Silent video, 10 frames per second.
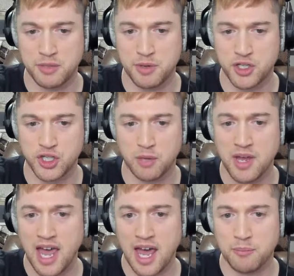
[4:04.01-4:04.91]
bishop
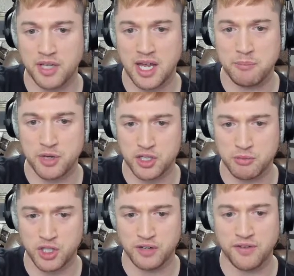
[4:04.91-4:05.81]
and play bishop
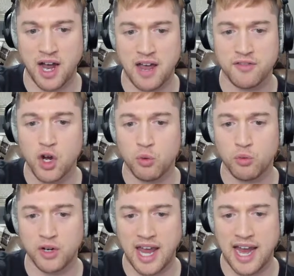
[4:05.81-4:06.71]
g5,
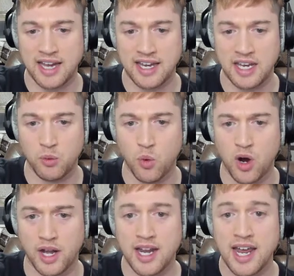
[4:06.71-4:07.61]
rook a to
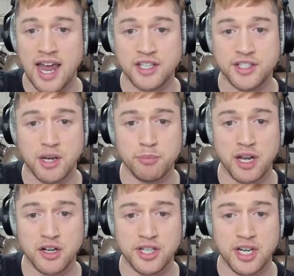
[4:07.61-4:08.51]
e1. And some
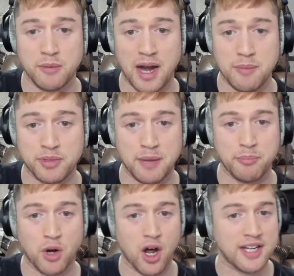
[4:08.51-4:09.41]
players here might play
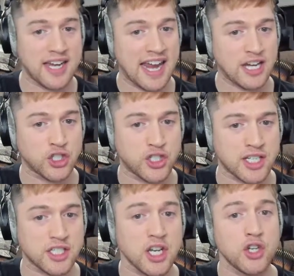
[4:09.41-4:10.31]
pawn to
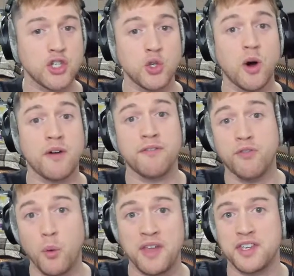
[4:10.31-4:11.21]
h6 to
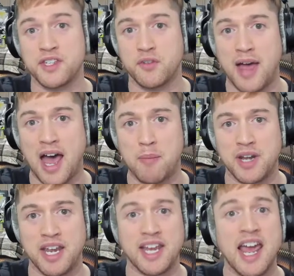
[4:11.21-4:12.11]
avoid this from
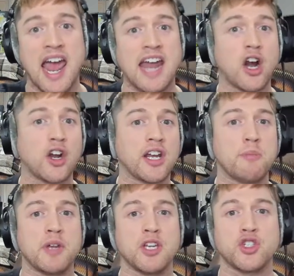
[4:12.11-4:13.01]
happening and are going to
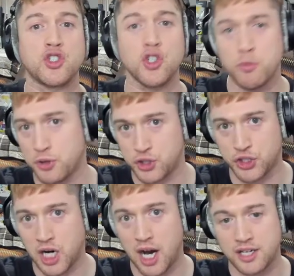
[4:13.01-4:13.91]
be super
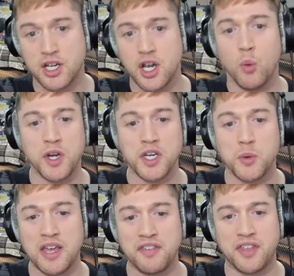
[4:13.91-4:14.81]
shocked when you
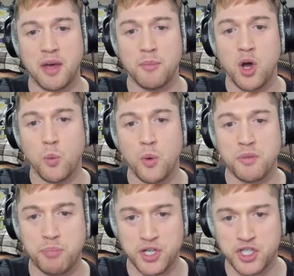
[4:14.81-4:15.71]
hit them
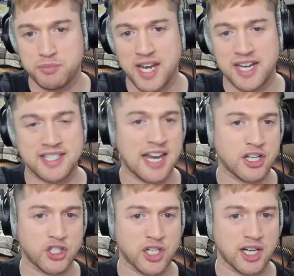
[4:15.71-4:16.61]
with bishop takes
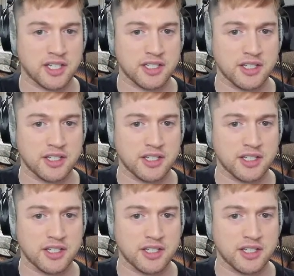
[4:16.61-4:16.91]
h6.